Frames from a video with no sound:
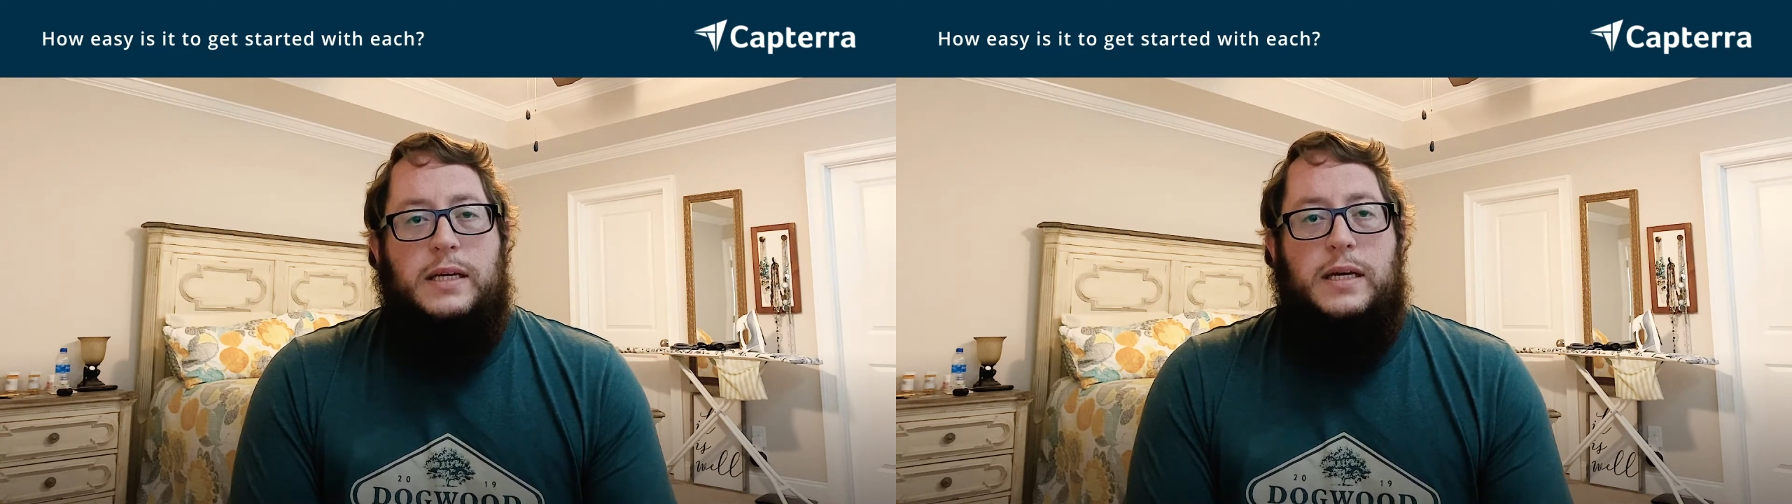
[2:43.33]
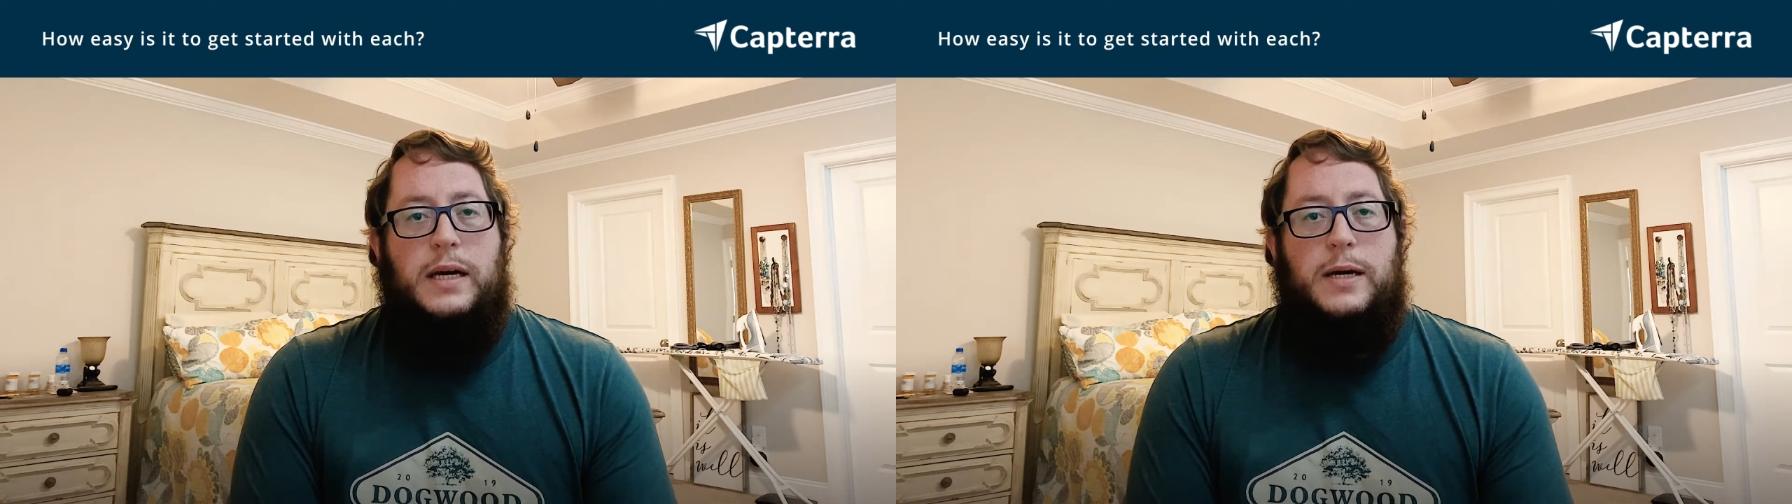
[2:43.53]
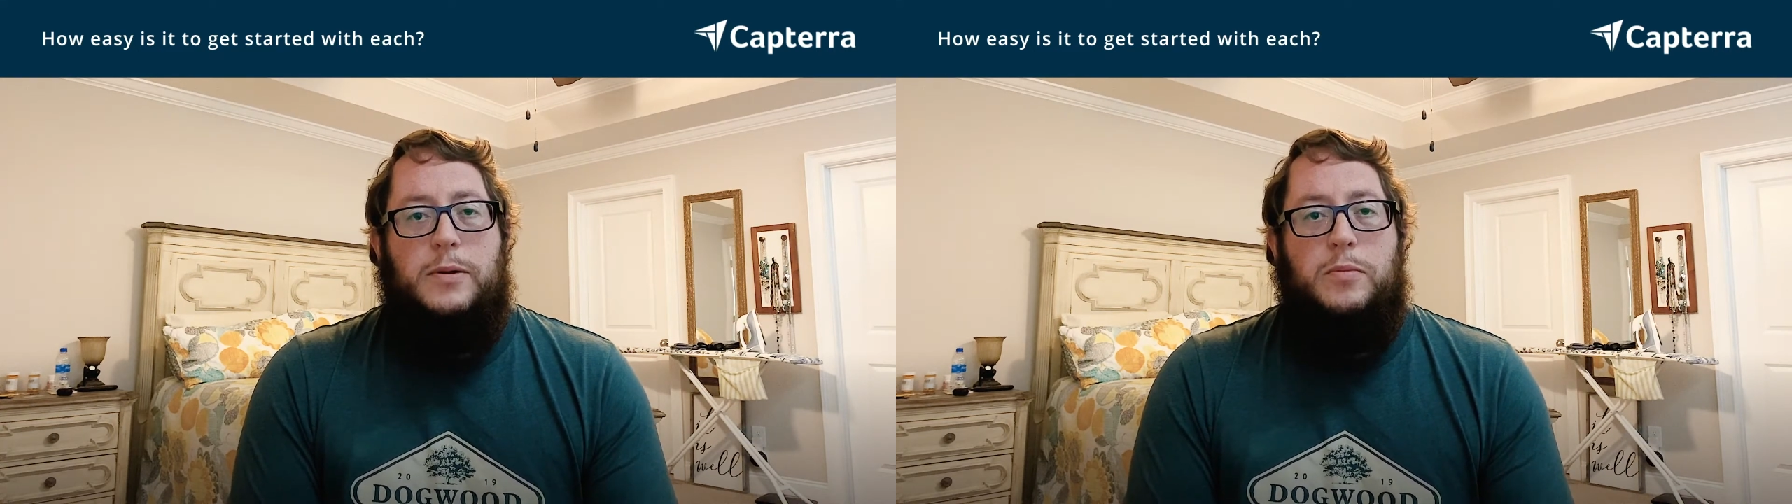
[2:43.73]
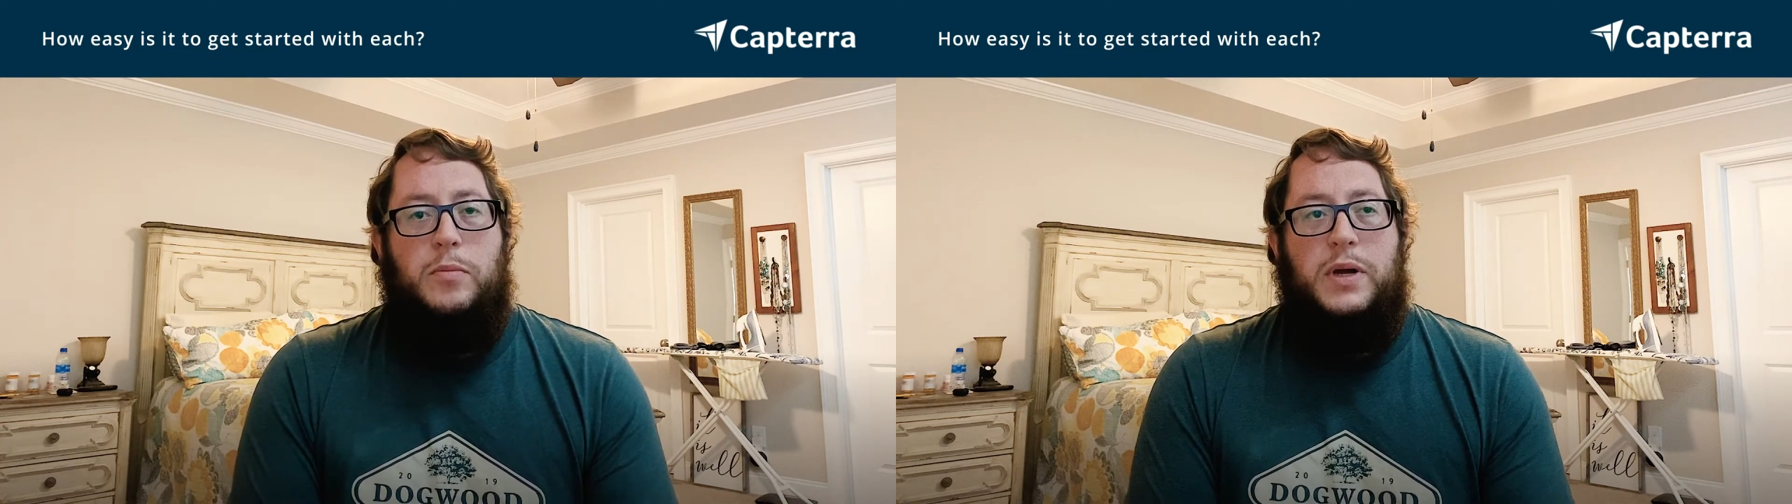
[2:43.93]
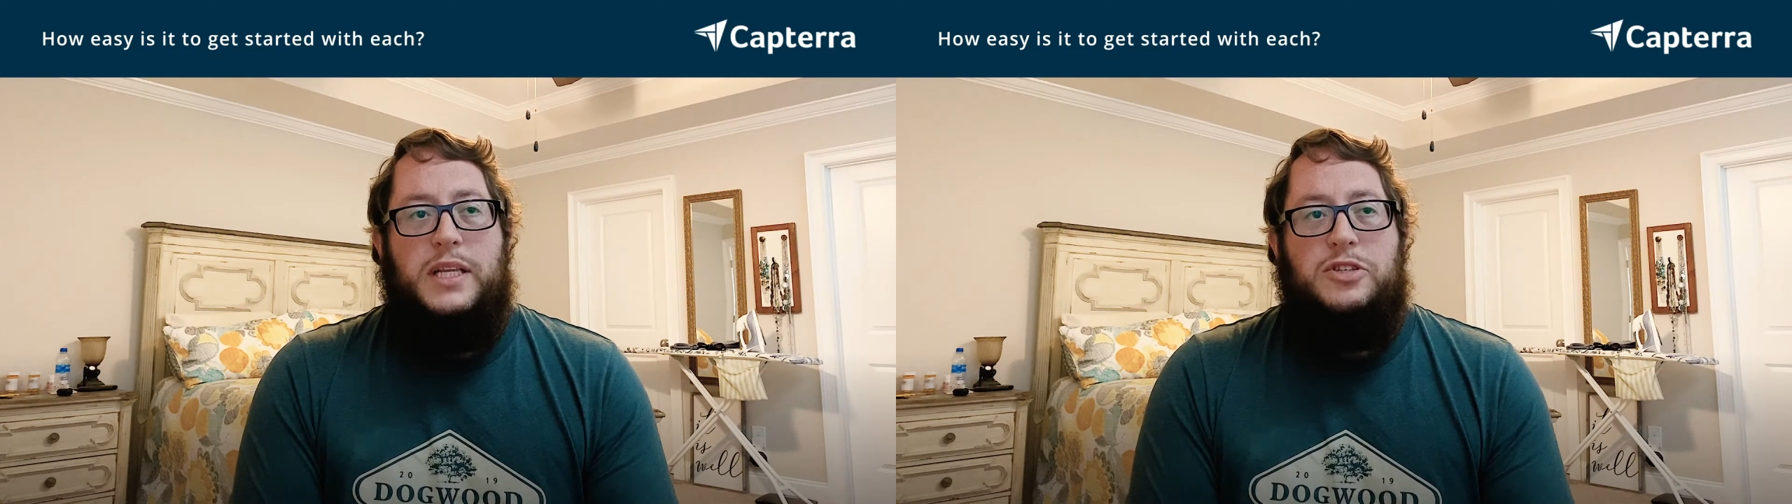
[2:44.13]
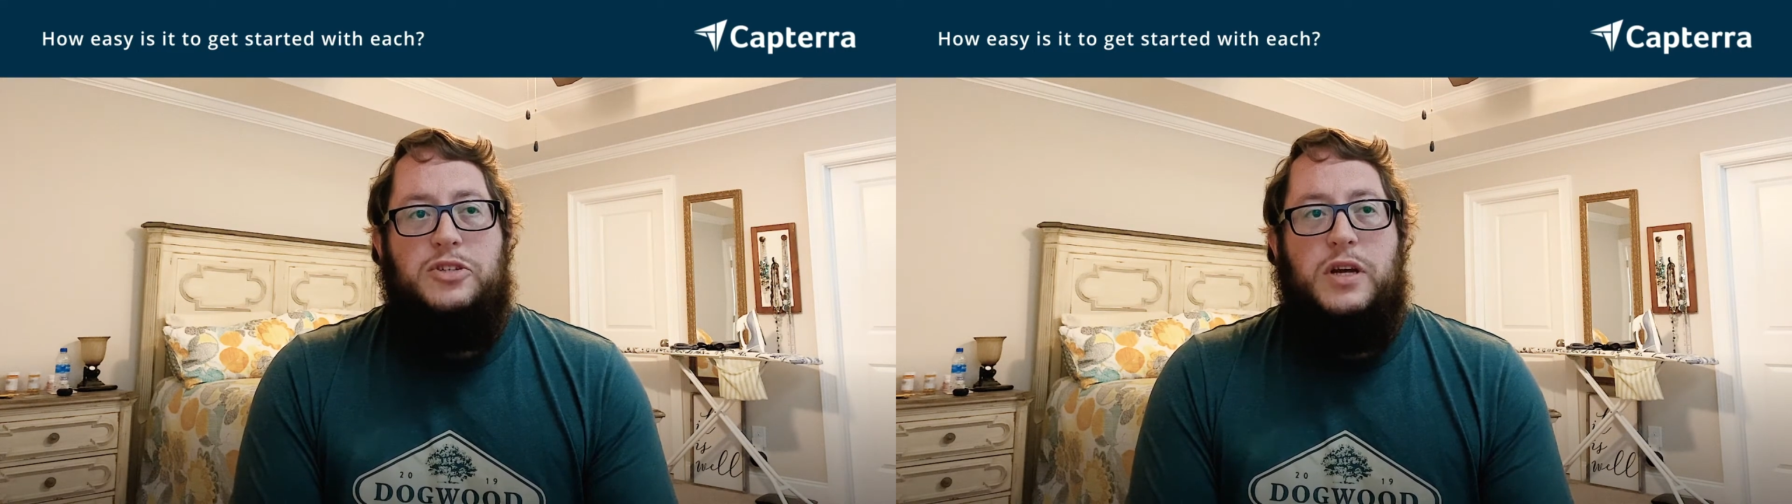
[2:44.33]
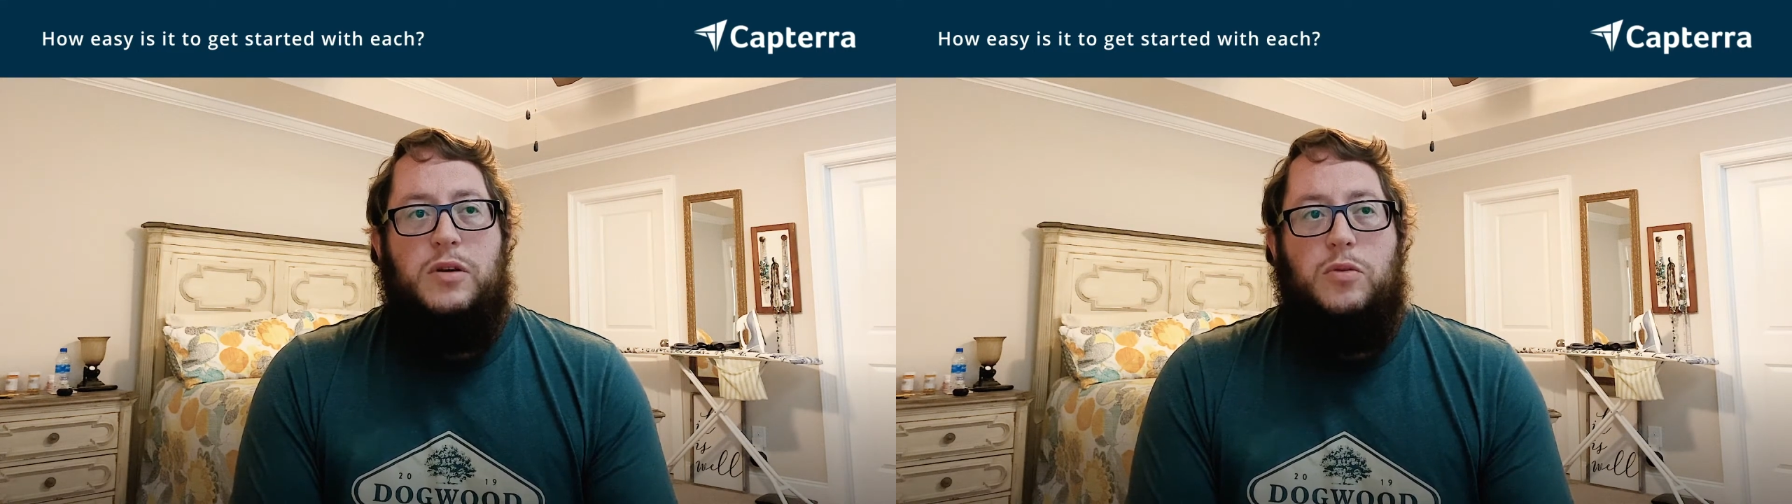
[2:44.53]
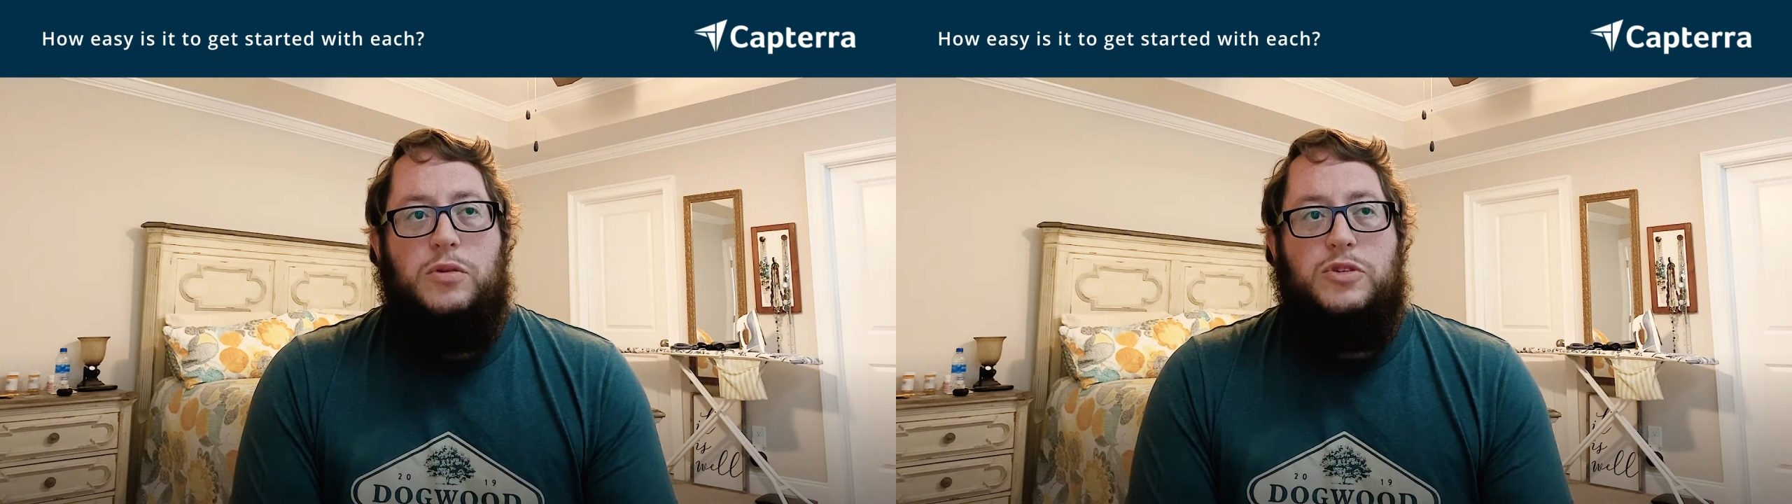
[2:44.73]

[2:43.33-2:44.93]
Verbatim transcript: Um, but in general,